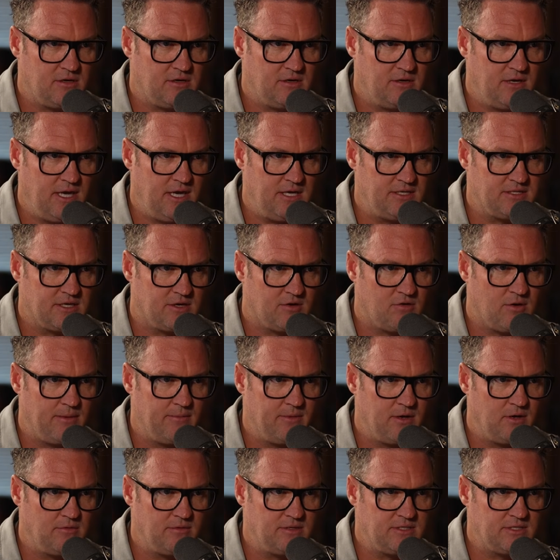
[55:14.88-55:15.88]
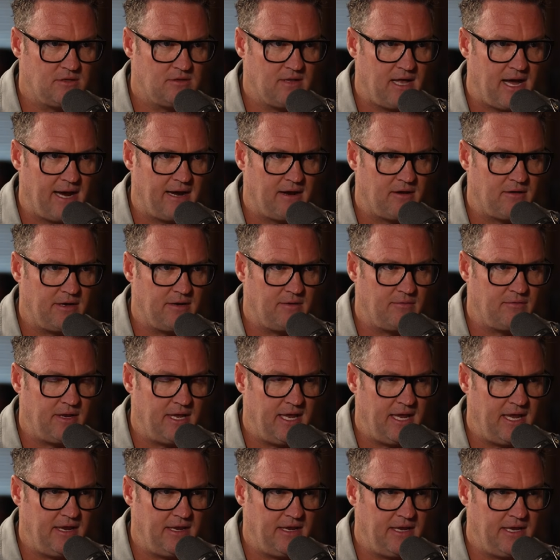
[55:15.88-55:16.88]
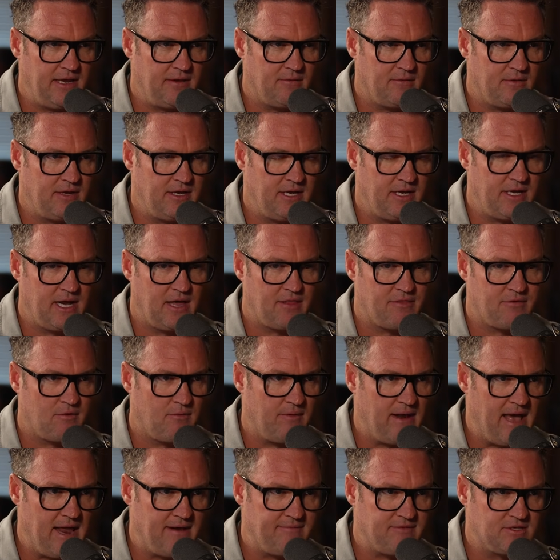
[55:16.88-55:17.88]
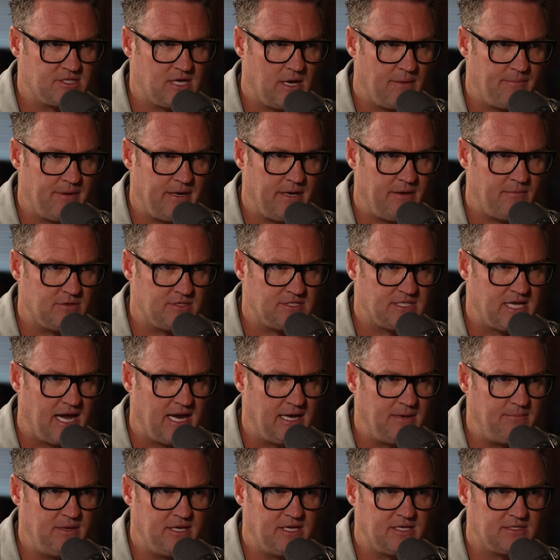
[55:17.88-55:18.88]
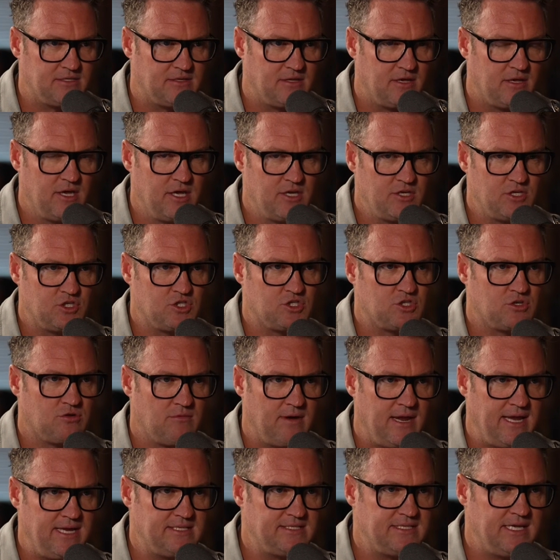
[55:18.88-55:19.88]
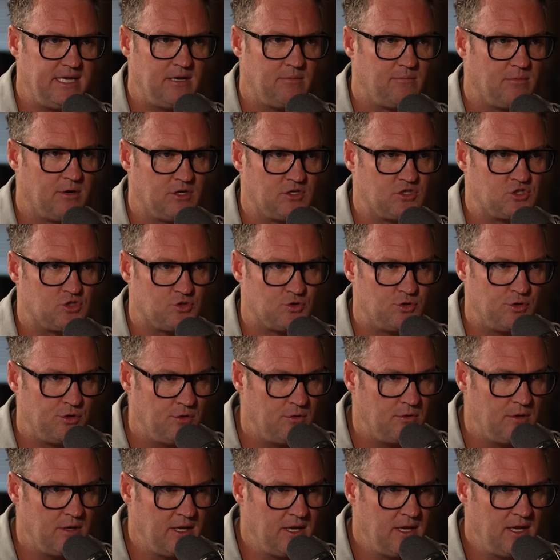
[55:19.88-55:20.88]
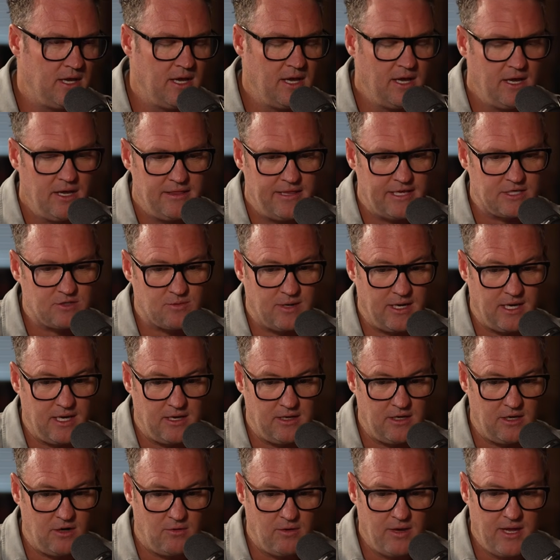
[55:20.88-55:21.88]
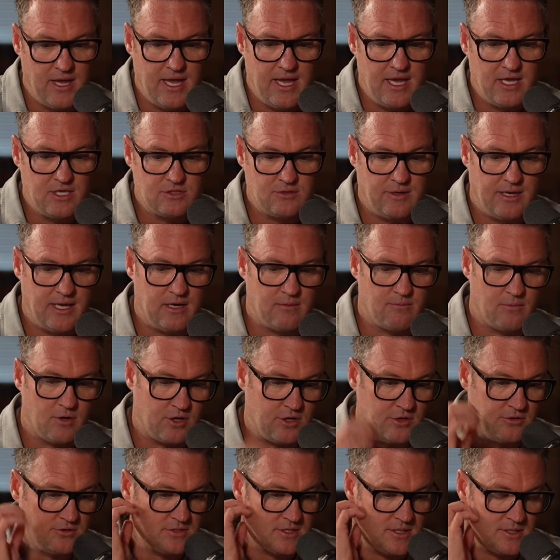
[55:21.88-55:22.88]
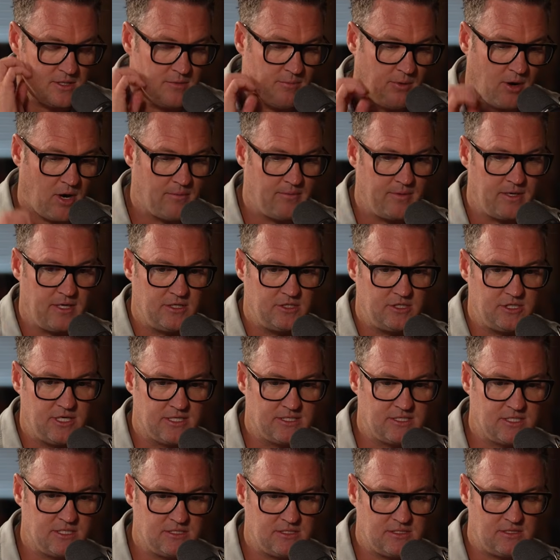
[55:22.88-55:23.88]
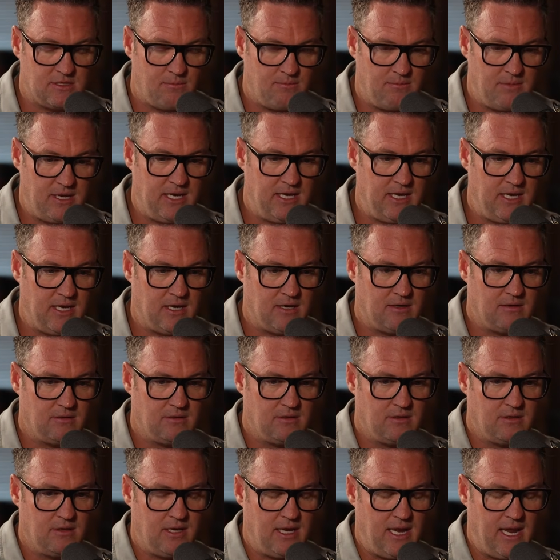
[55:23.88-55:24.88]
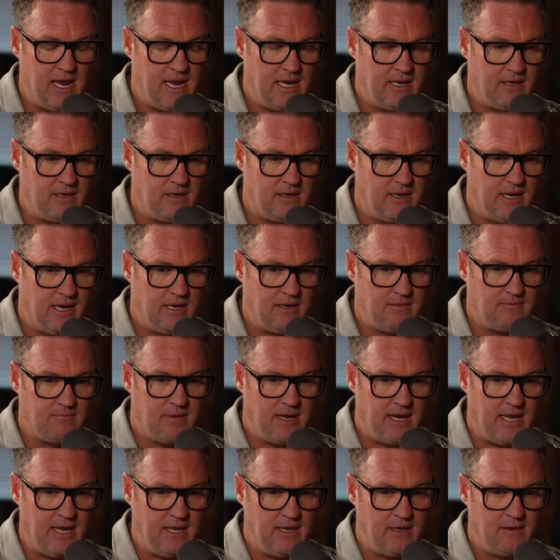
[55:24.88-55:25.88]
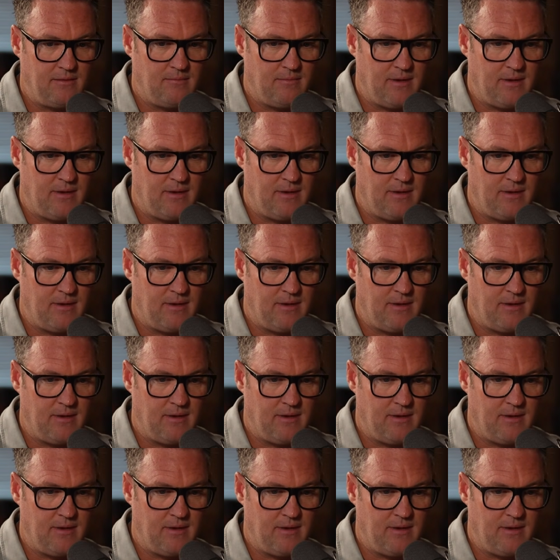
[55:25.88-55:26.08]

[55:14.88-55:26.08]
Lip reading: he's a criminal. He's a liar. He got thrown out of his company. He resigned because of the disgrace. Hindenburg's true. And that's where, so Hindenburg used the Department of Justice, the media, and my